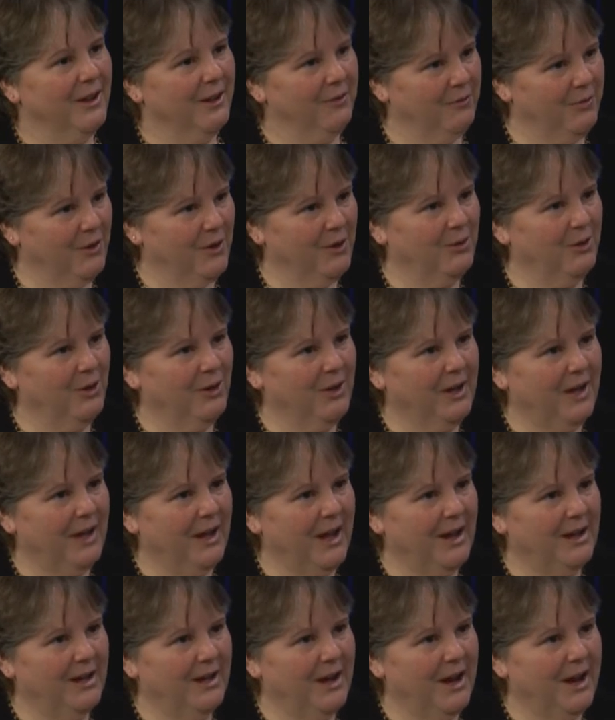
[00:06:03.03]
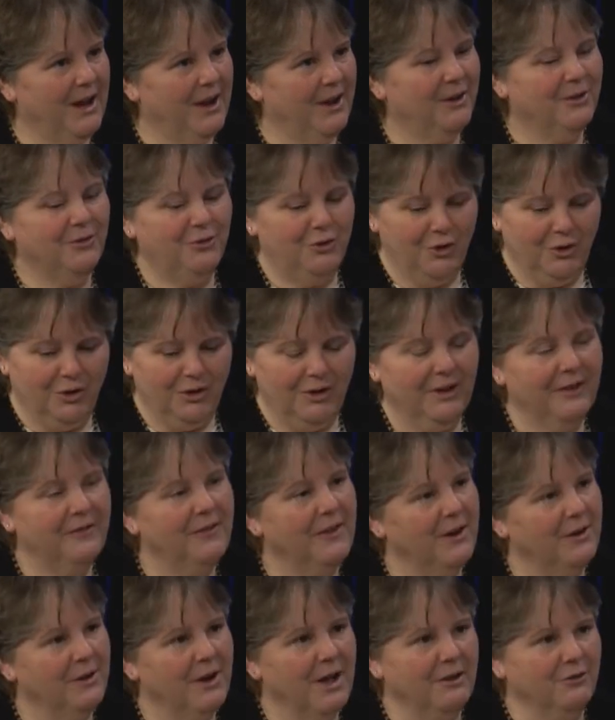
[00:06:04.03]
if they're looking at a turtle
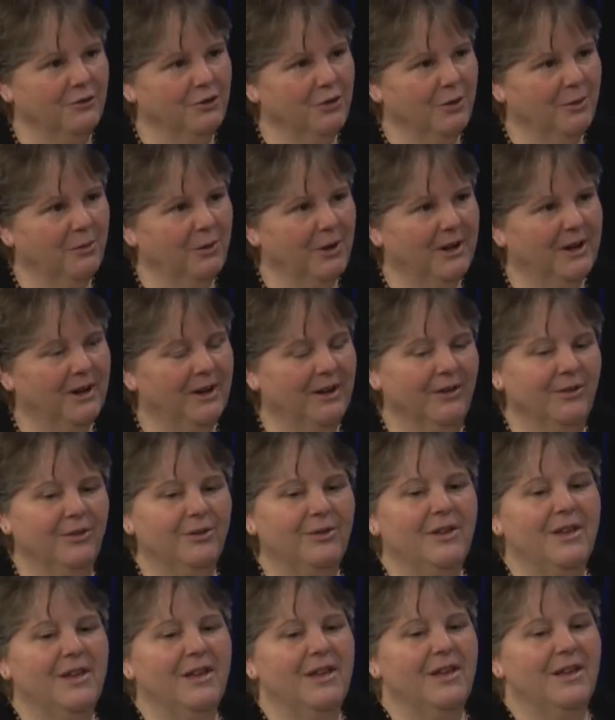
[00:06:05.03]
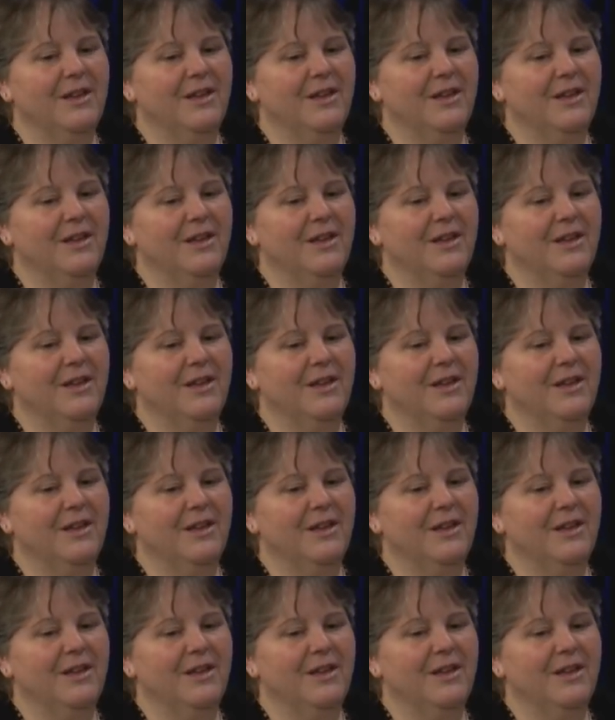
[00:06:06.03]
and they're not sure what it is,